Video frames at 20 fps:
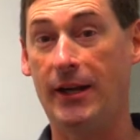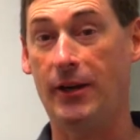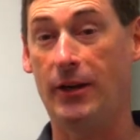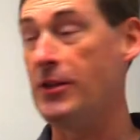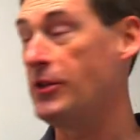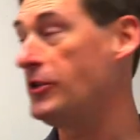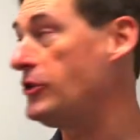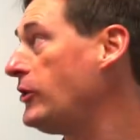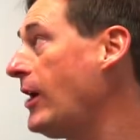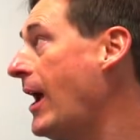in
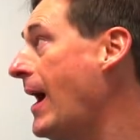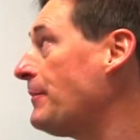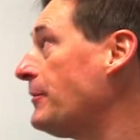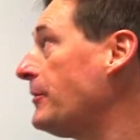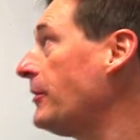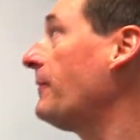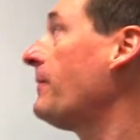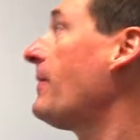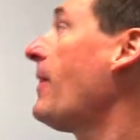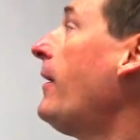this
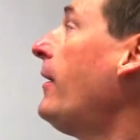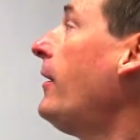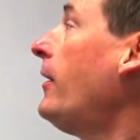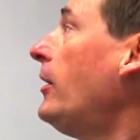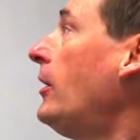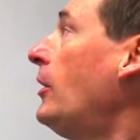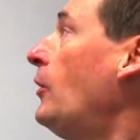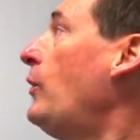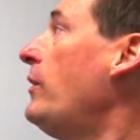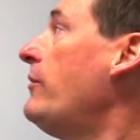chapter.
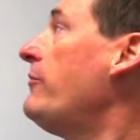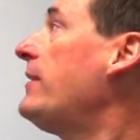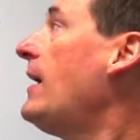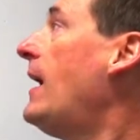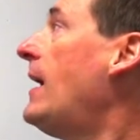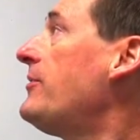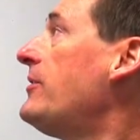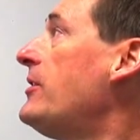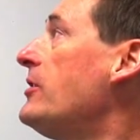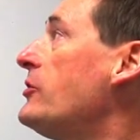We've
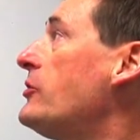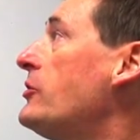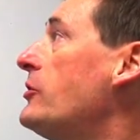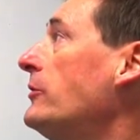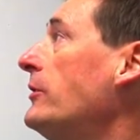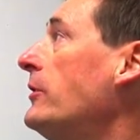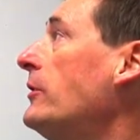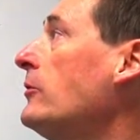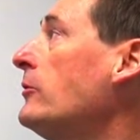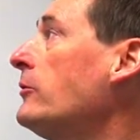got this
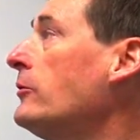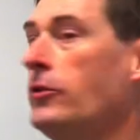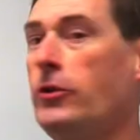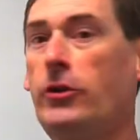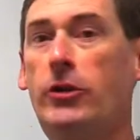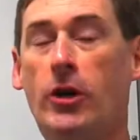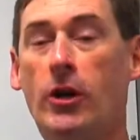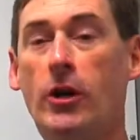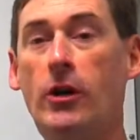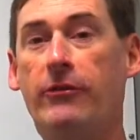little
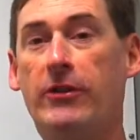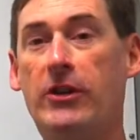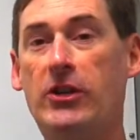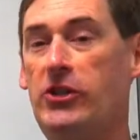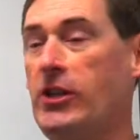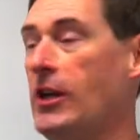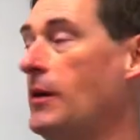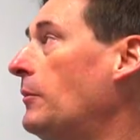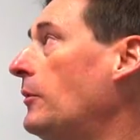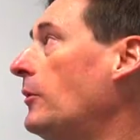curvy
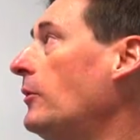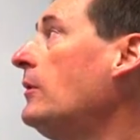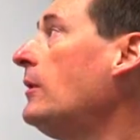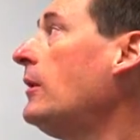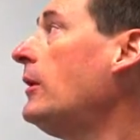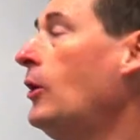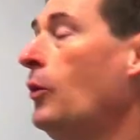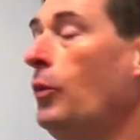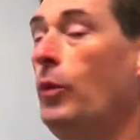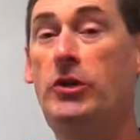symbol,
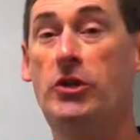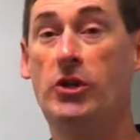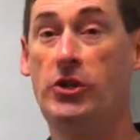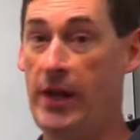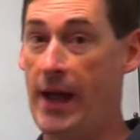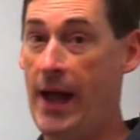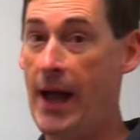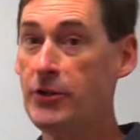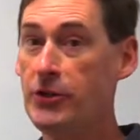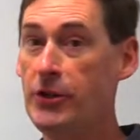which is
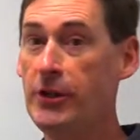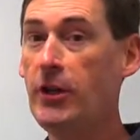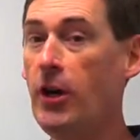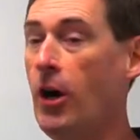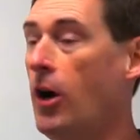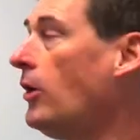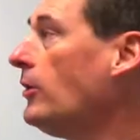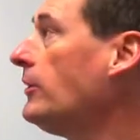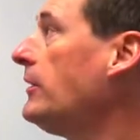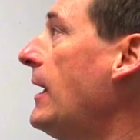actually
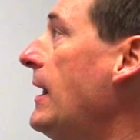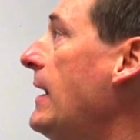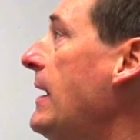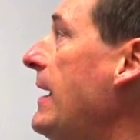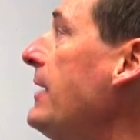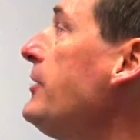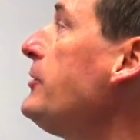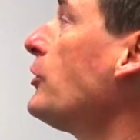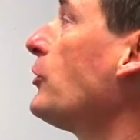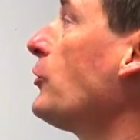called an
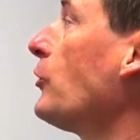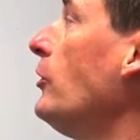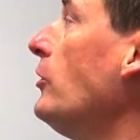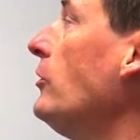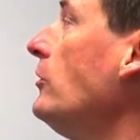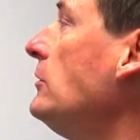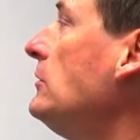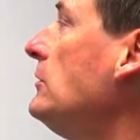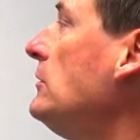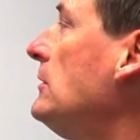
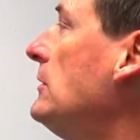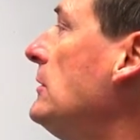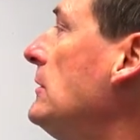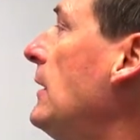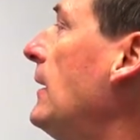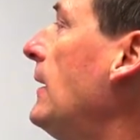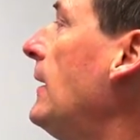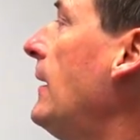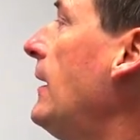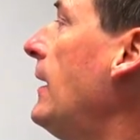integral.
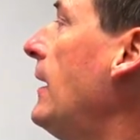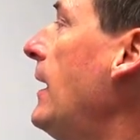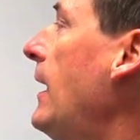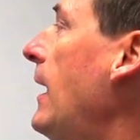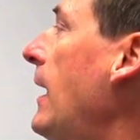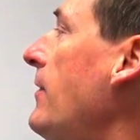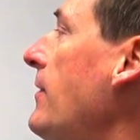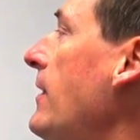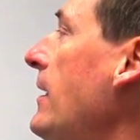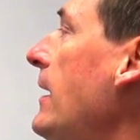
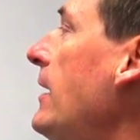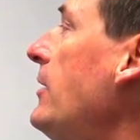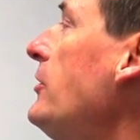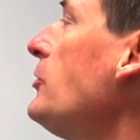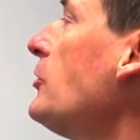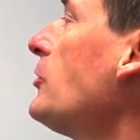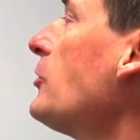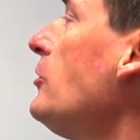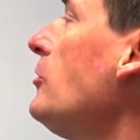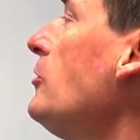And the
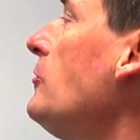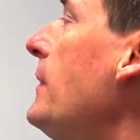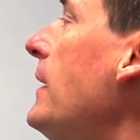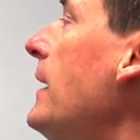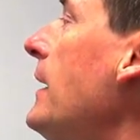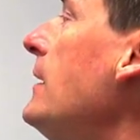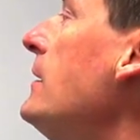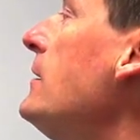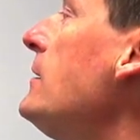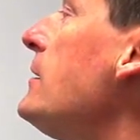integral
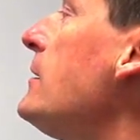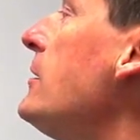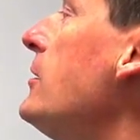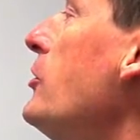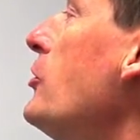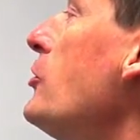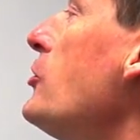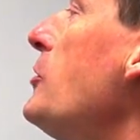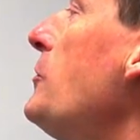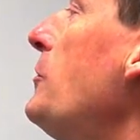means
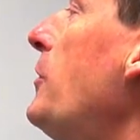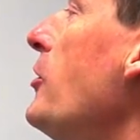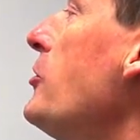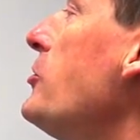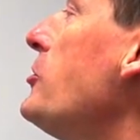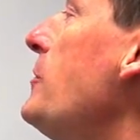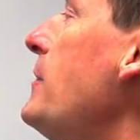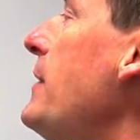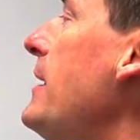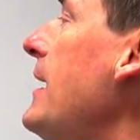you're supposed
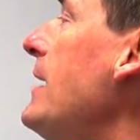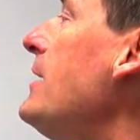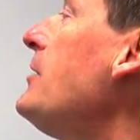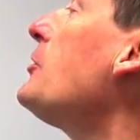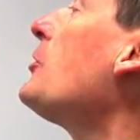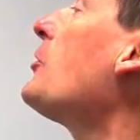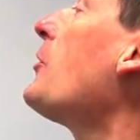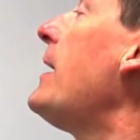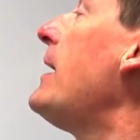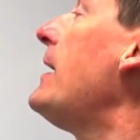to be
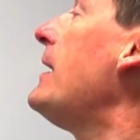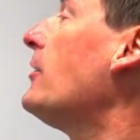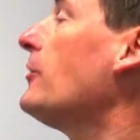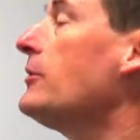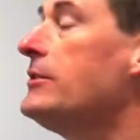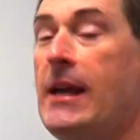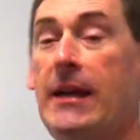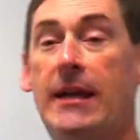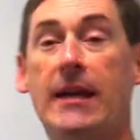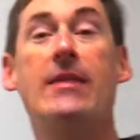integrating or
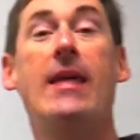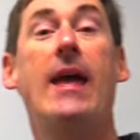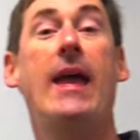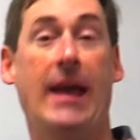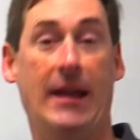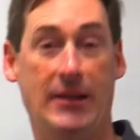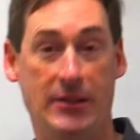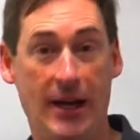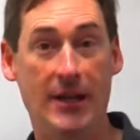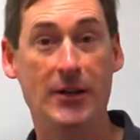taking the
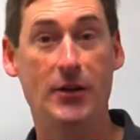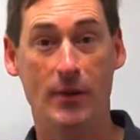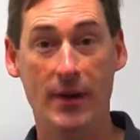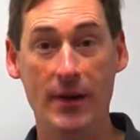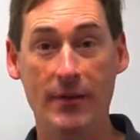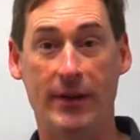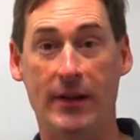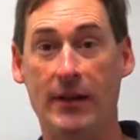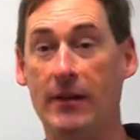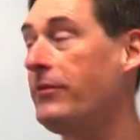
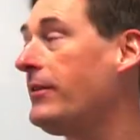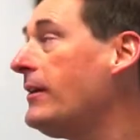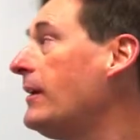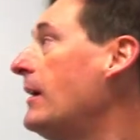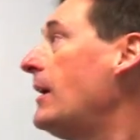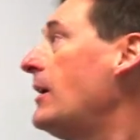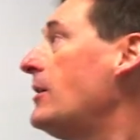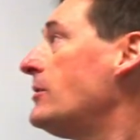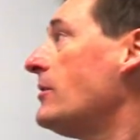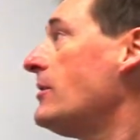antiderivative.
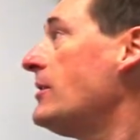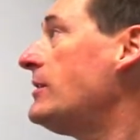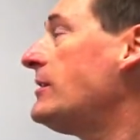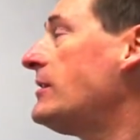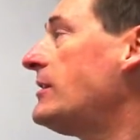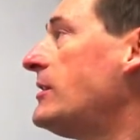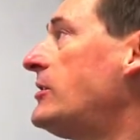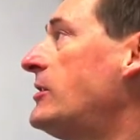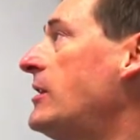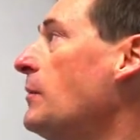So this is
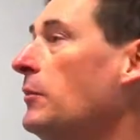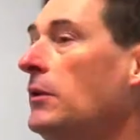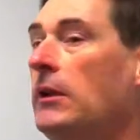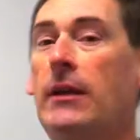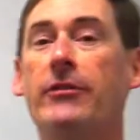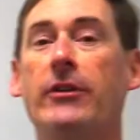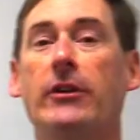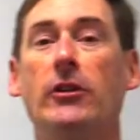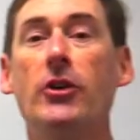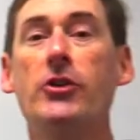a symbol.
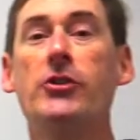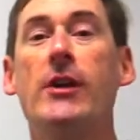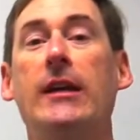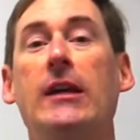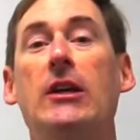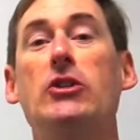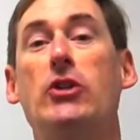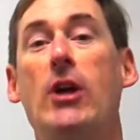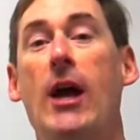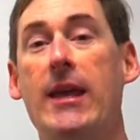If it looks like a
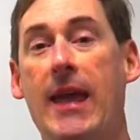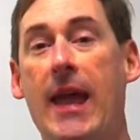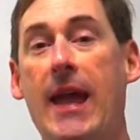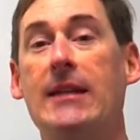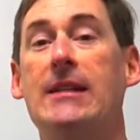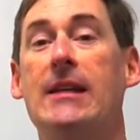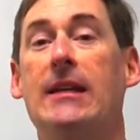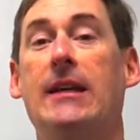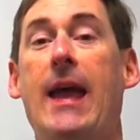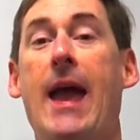
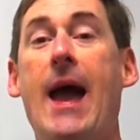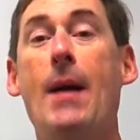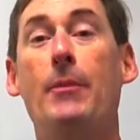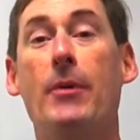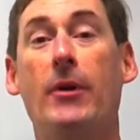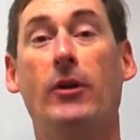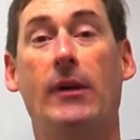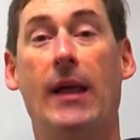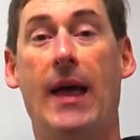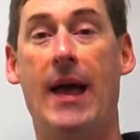gigantic
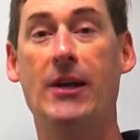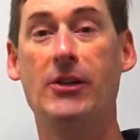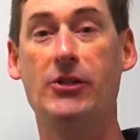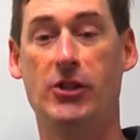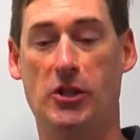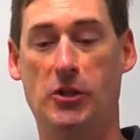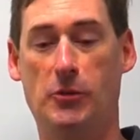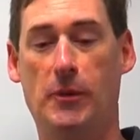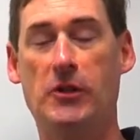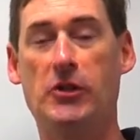capital S
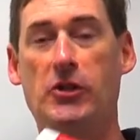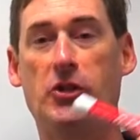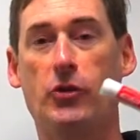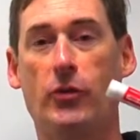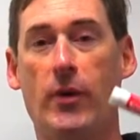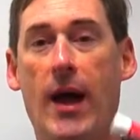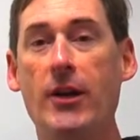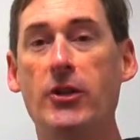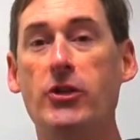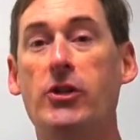that's been
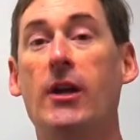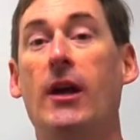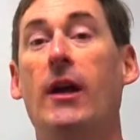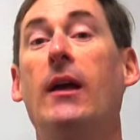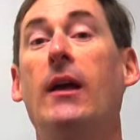stretched,